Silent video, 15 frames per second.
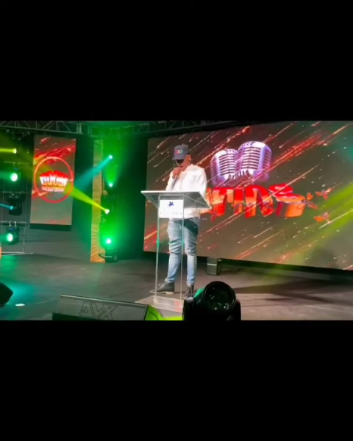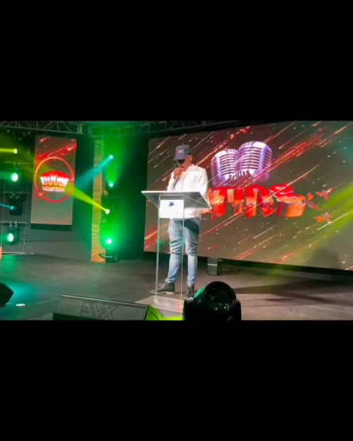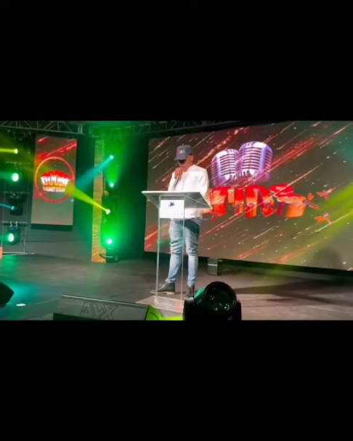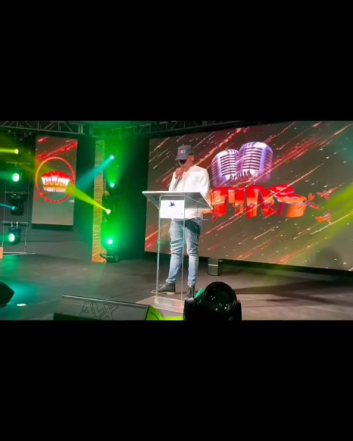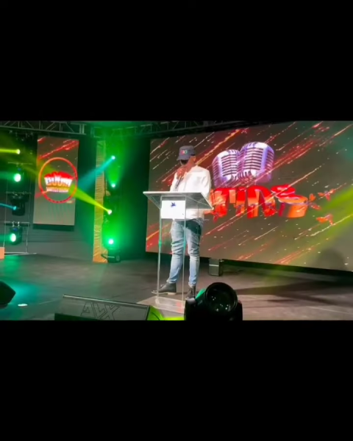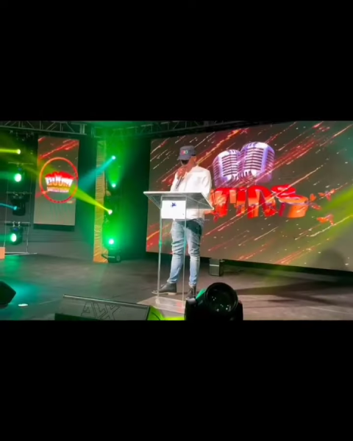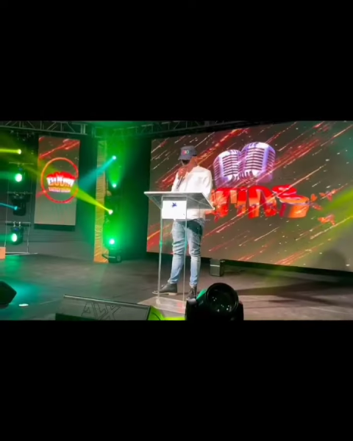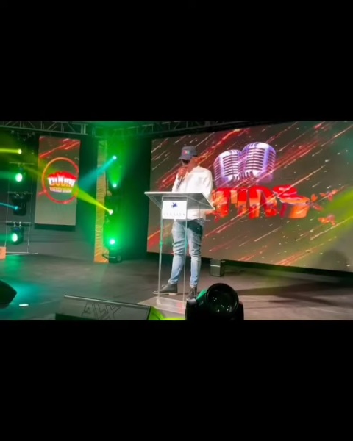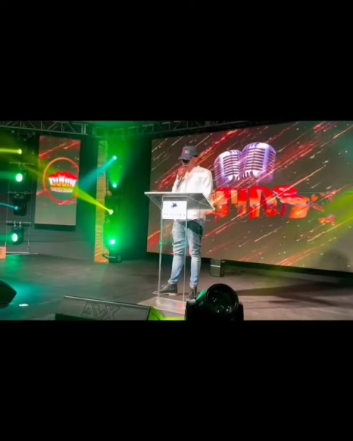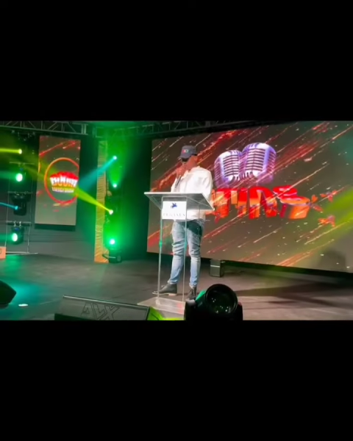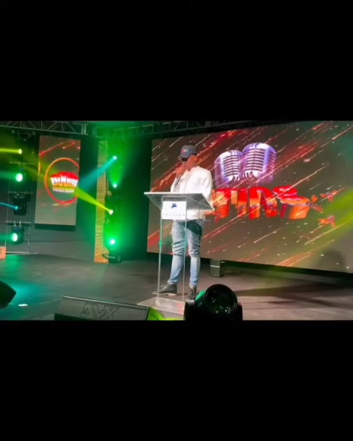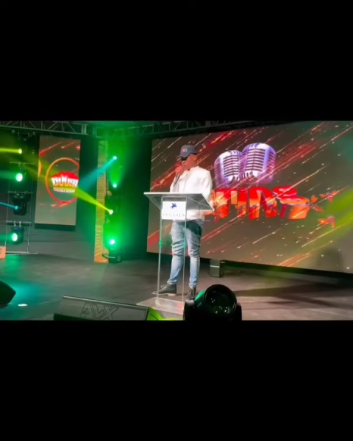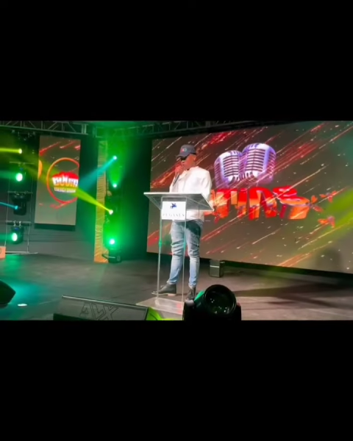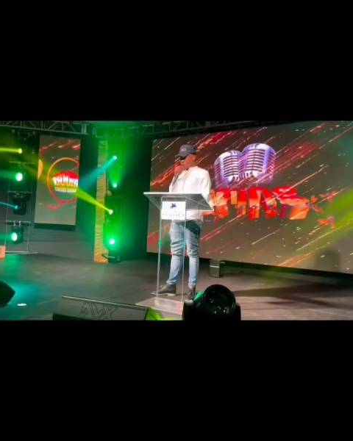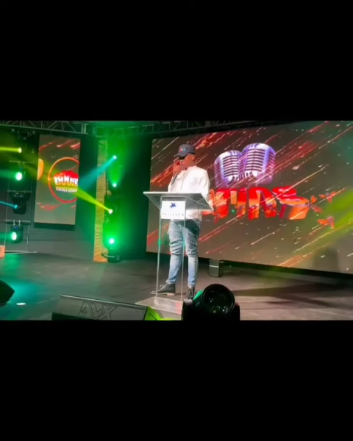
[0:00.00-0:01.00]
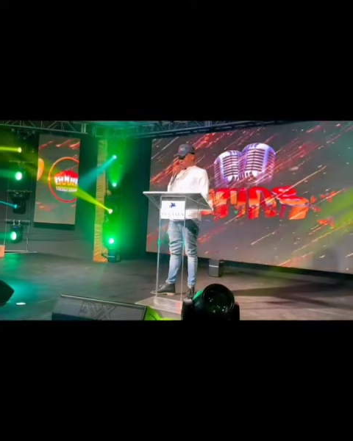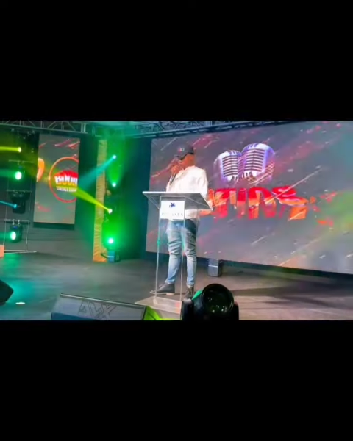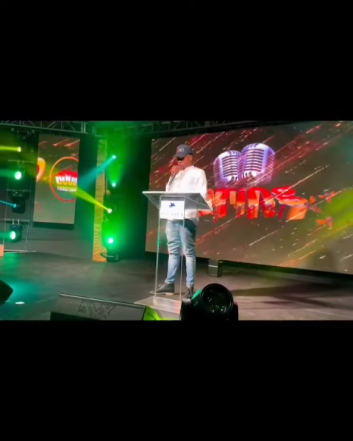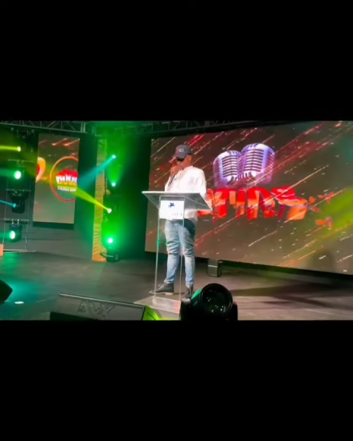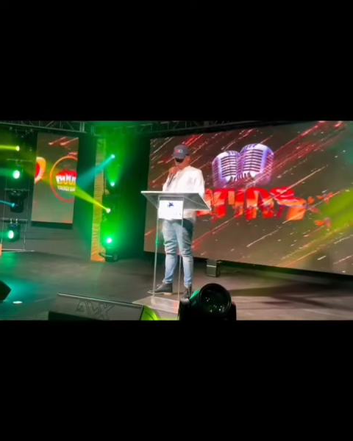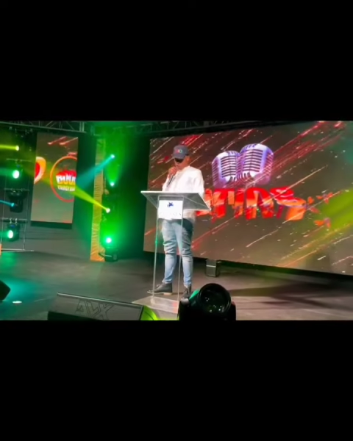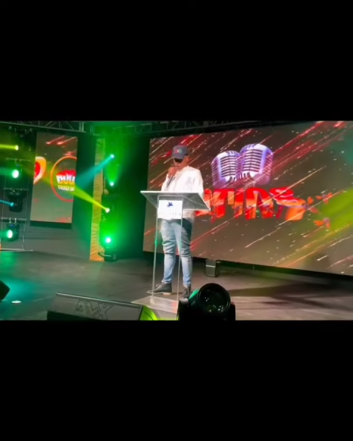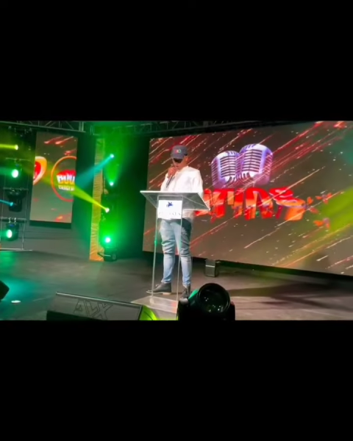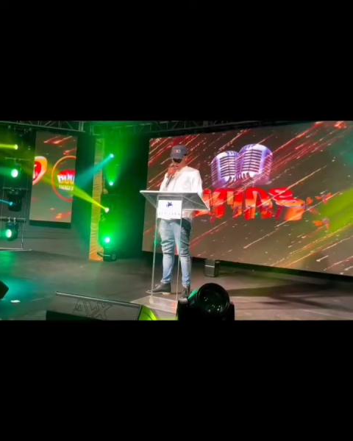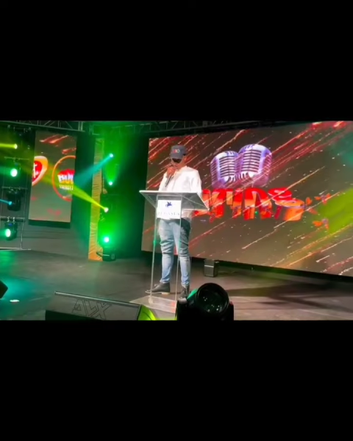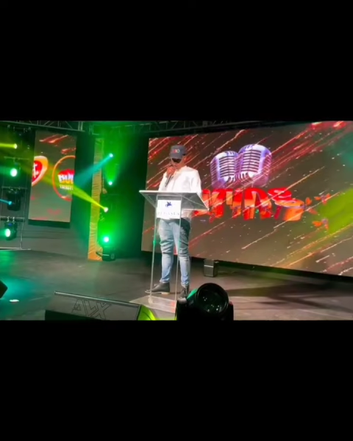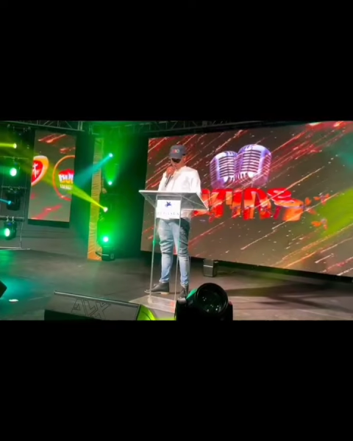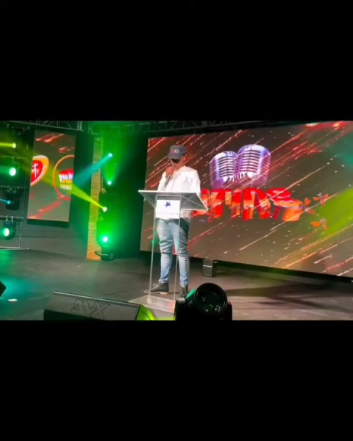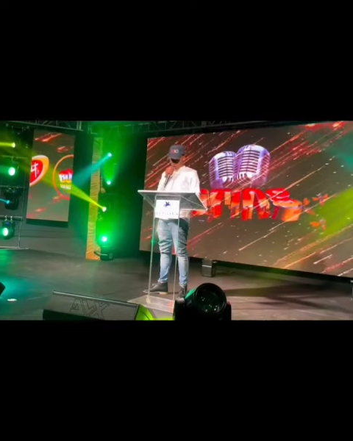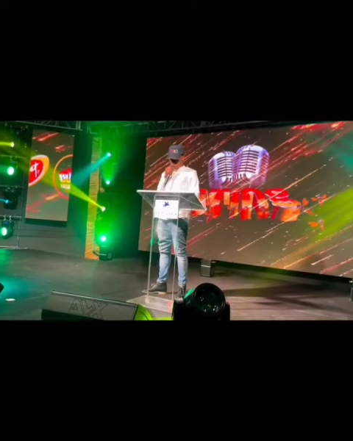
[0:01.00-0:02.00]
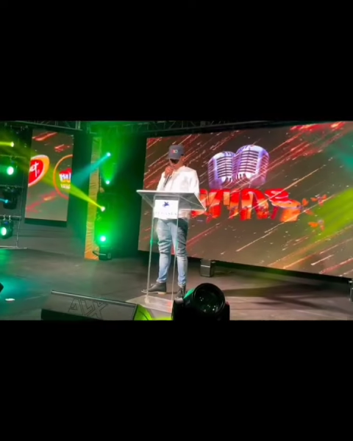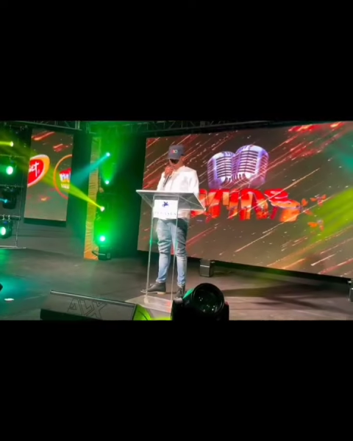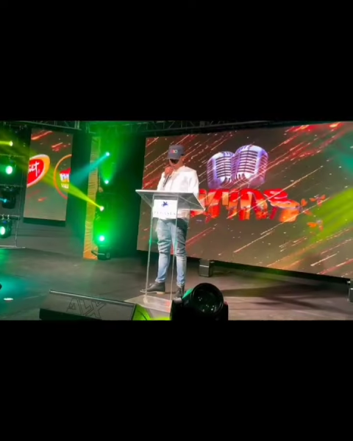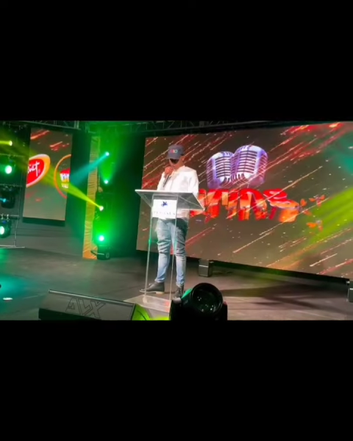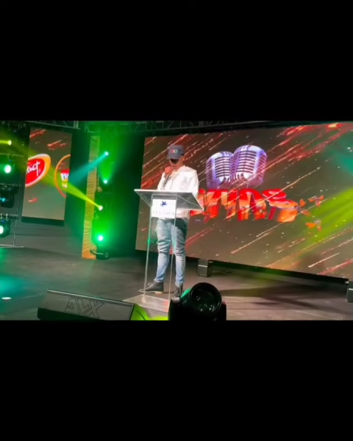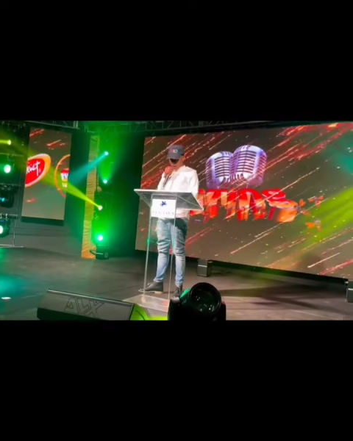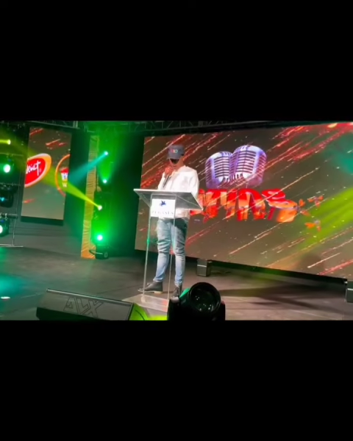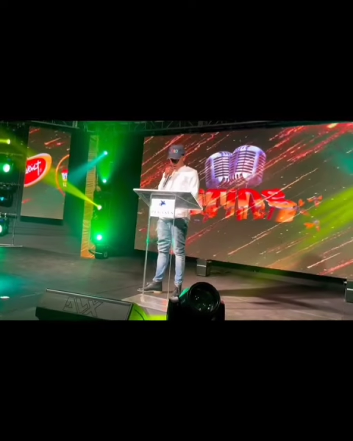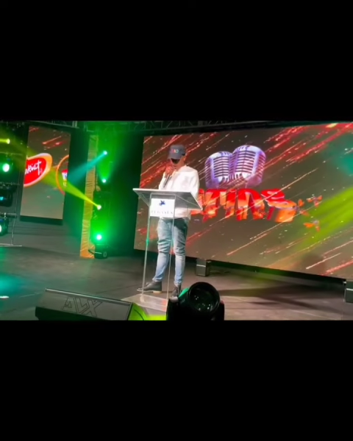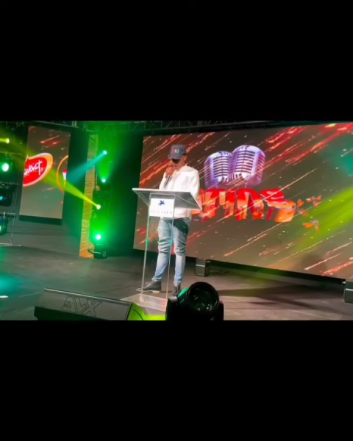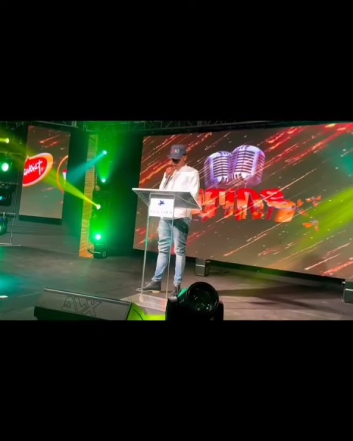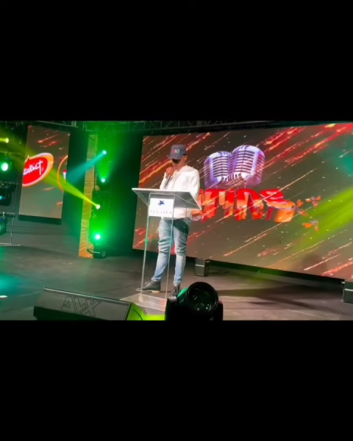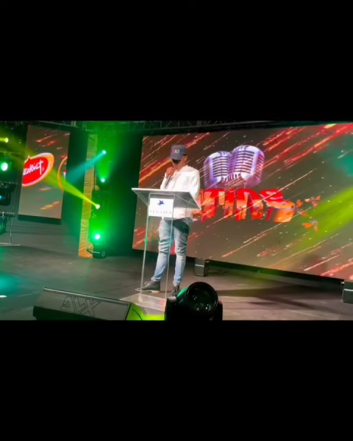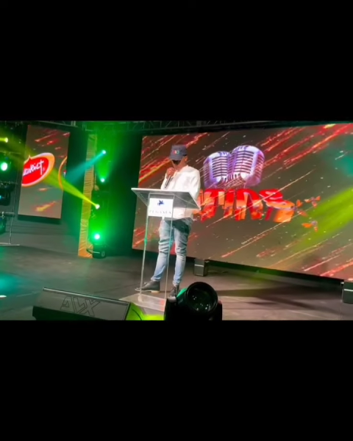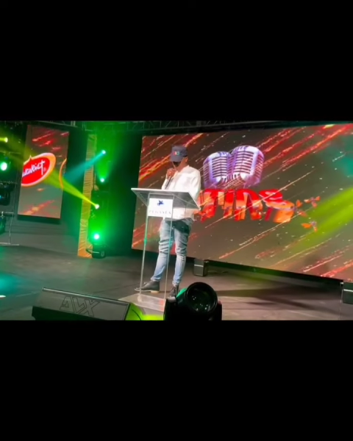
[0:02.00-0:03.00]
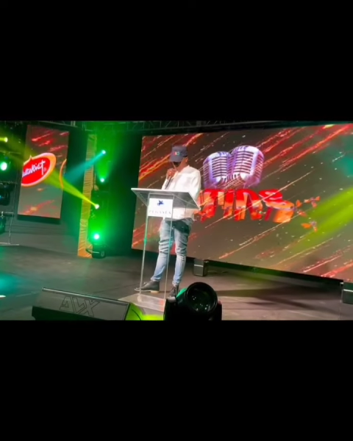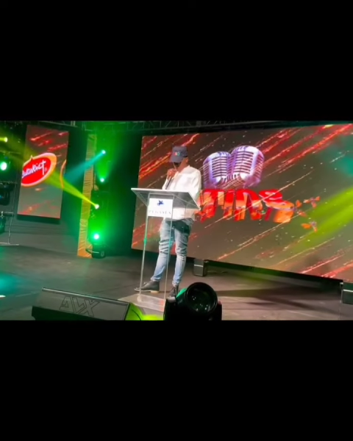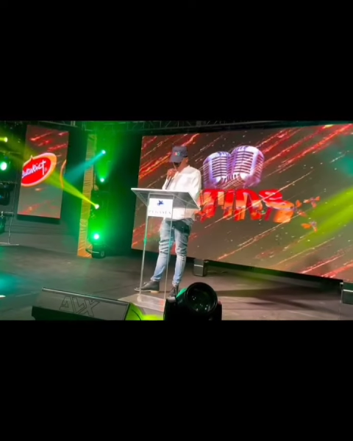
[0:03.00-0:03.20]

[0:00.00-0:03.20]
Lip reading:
(no speaker visible)